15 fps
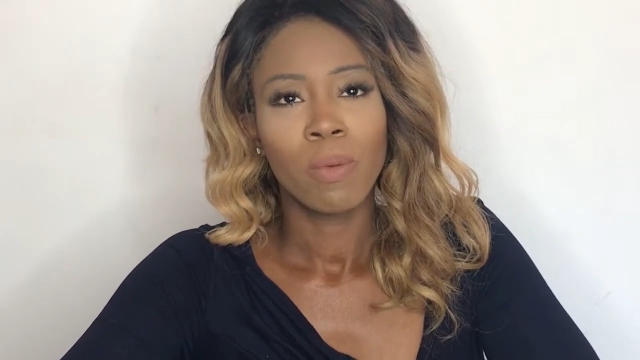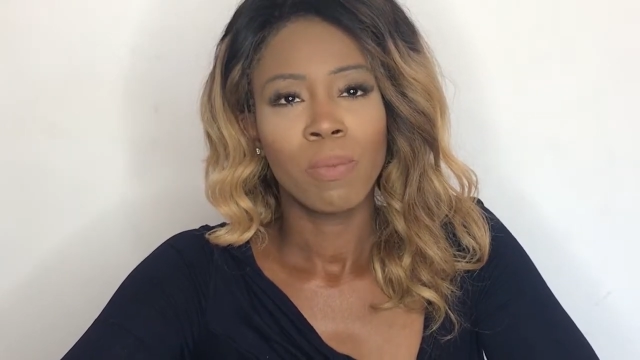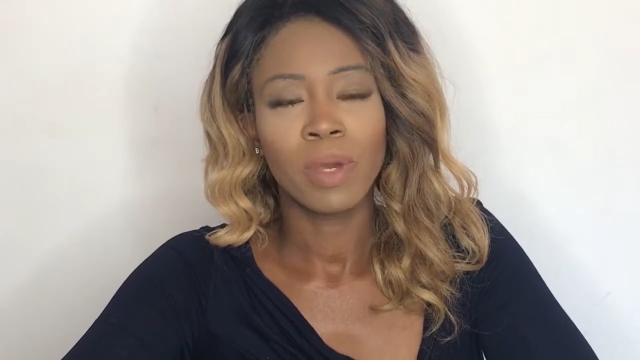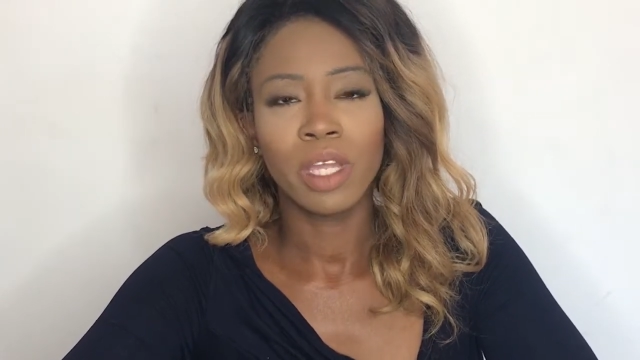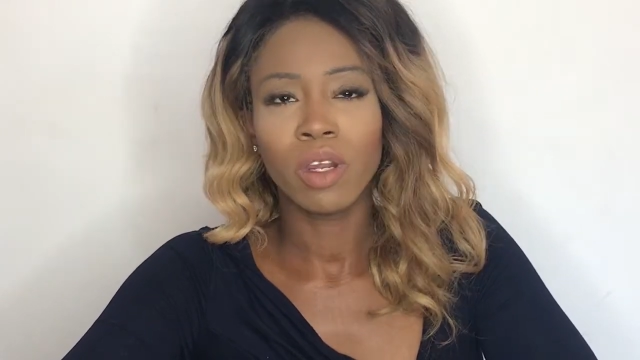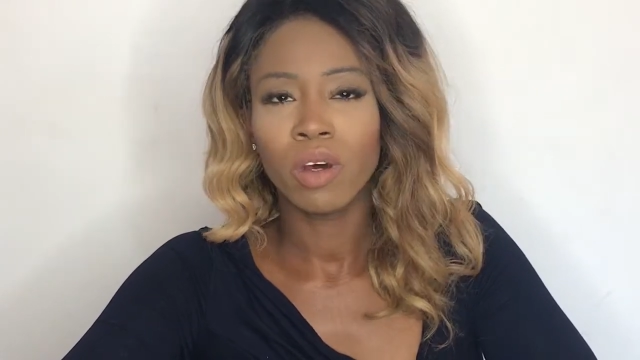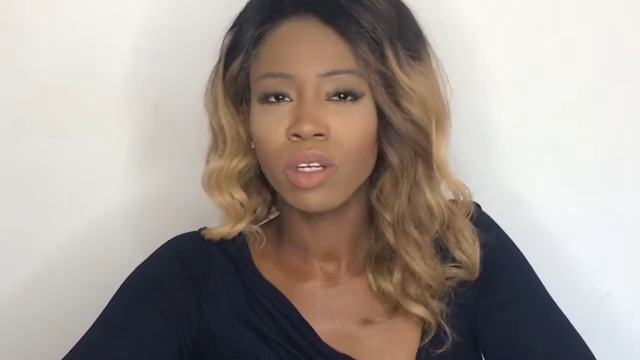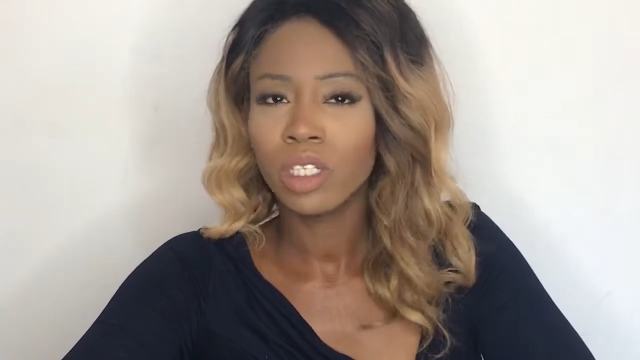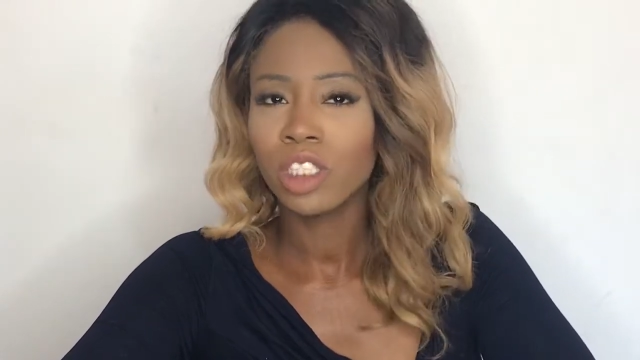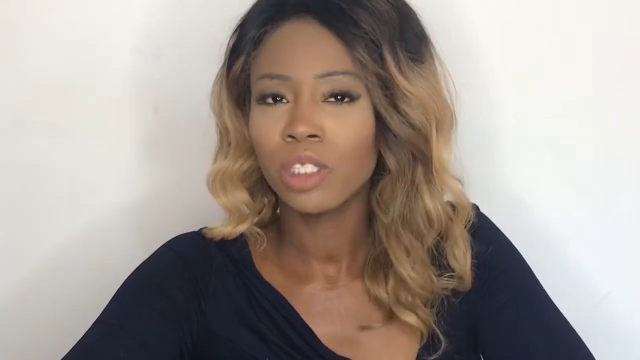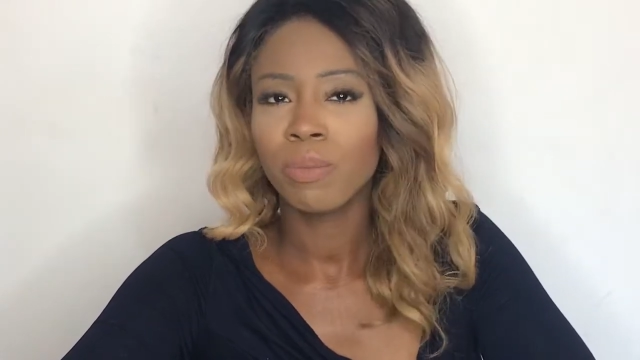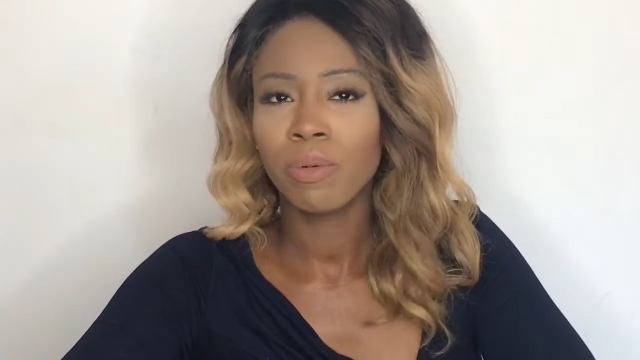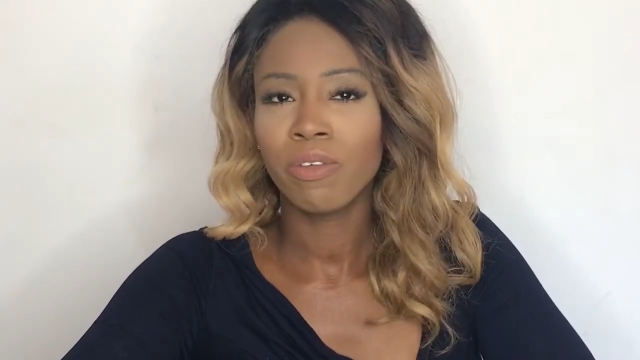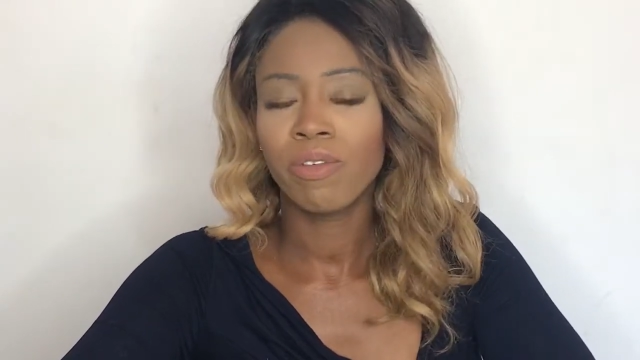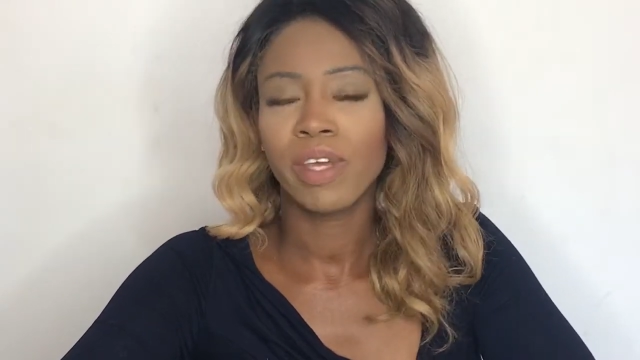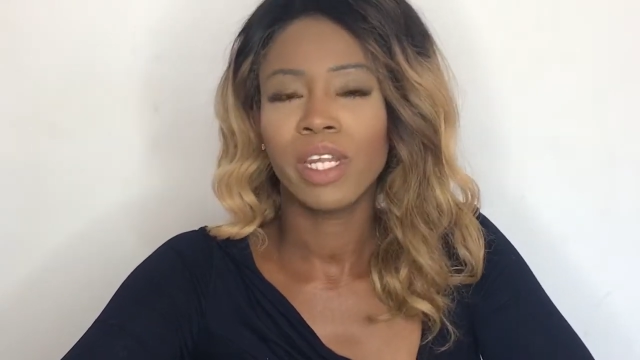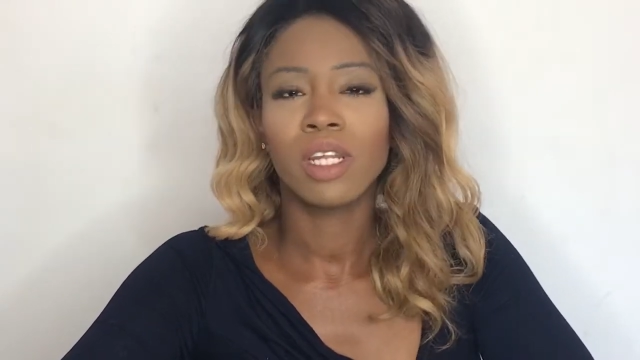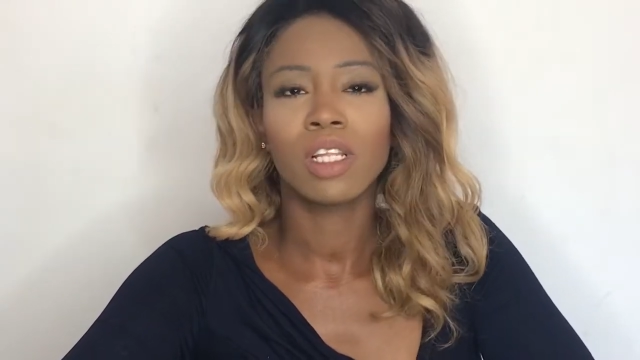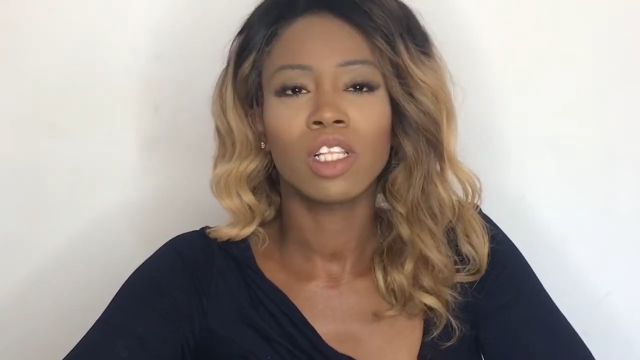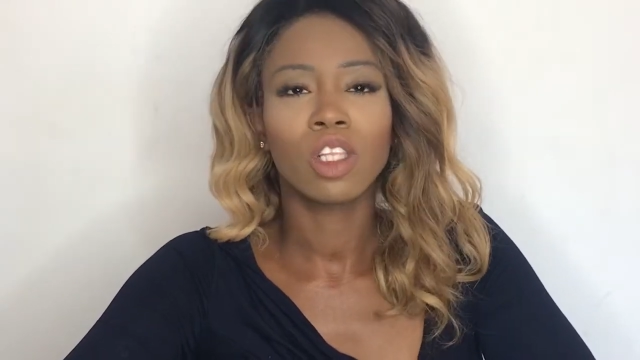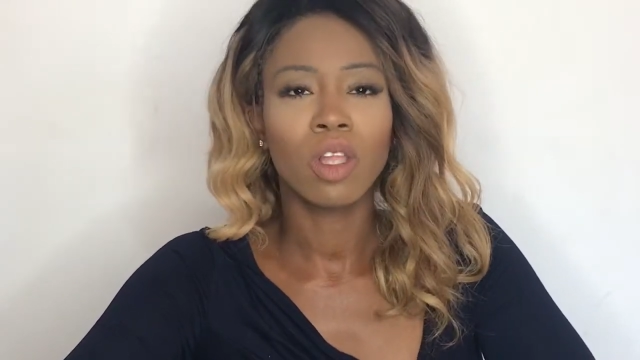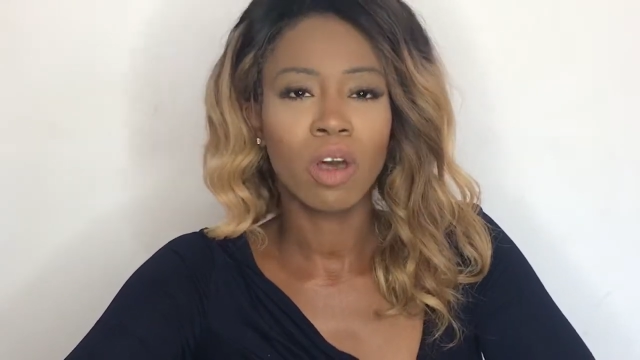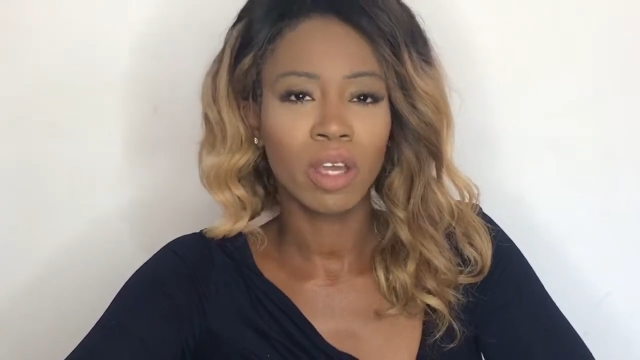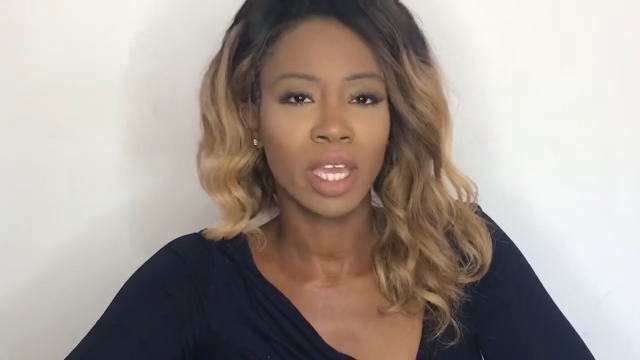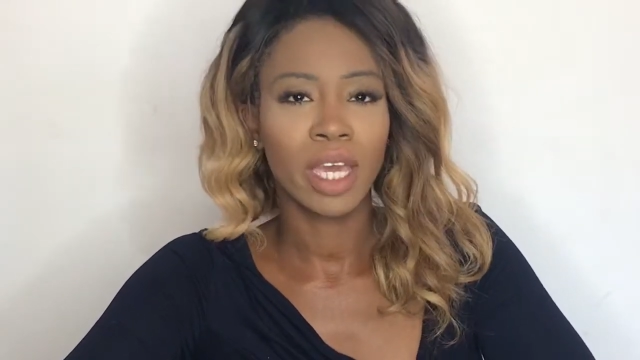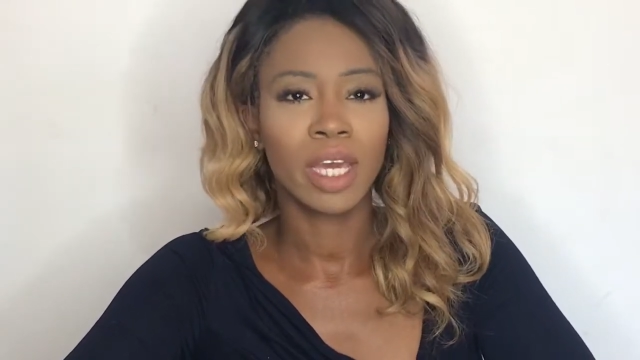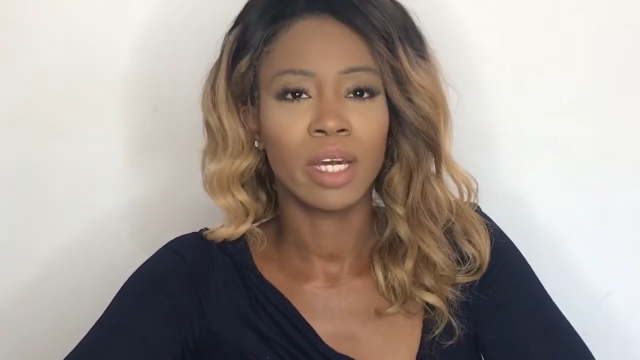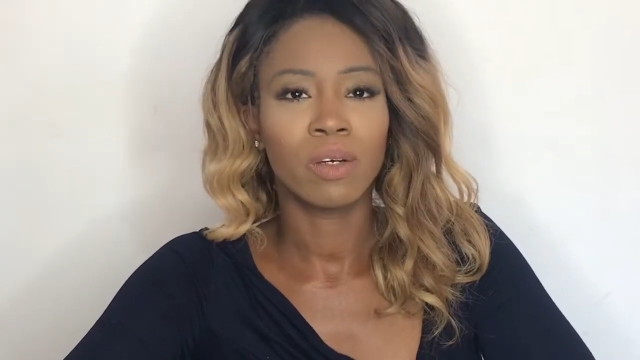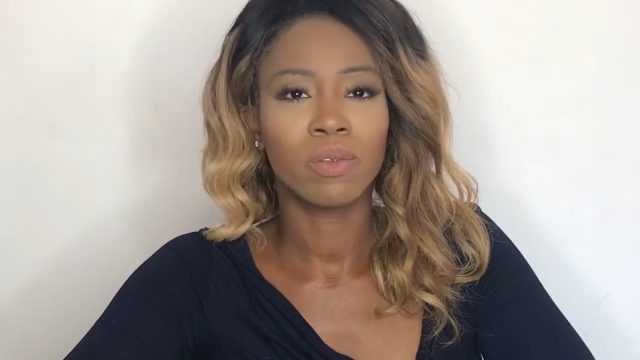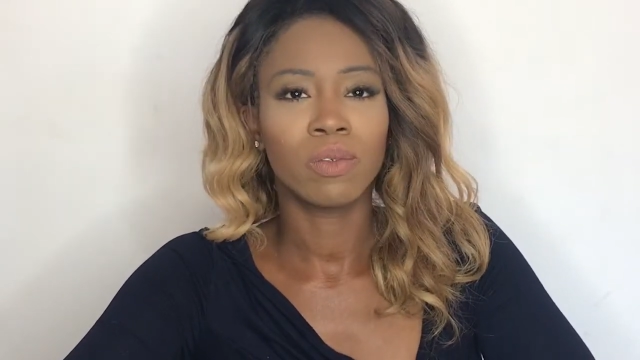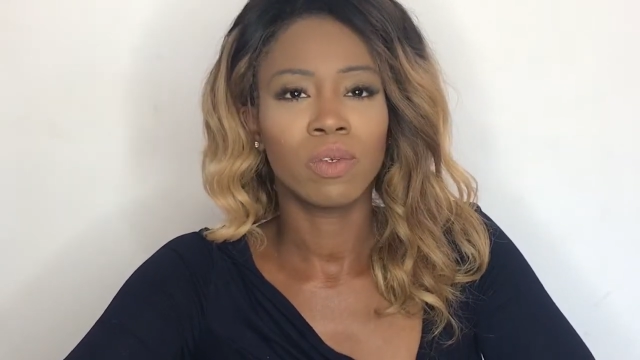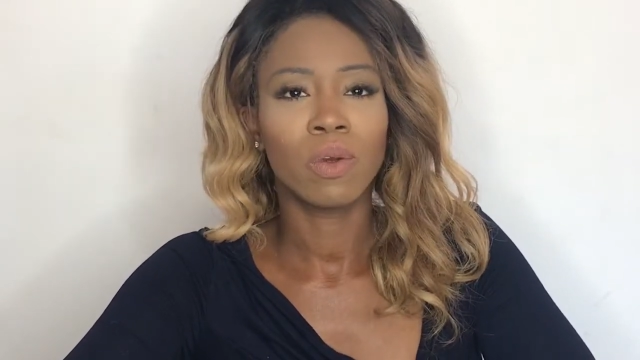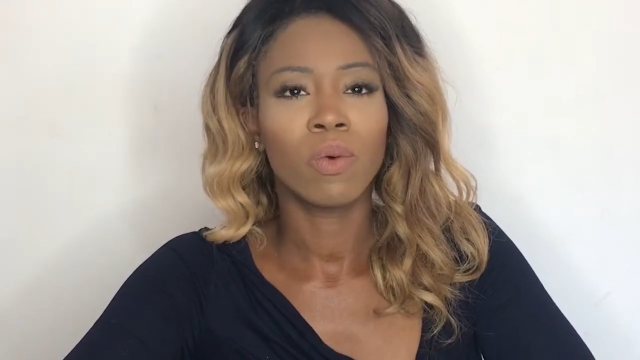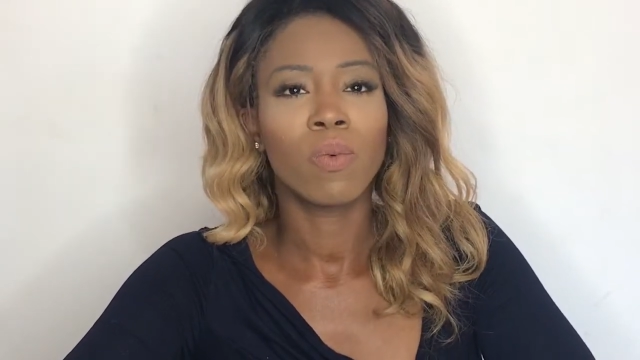But in order to prevent lockout,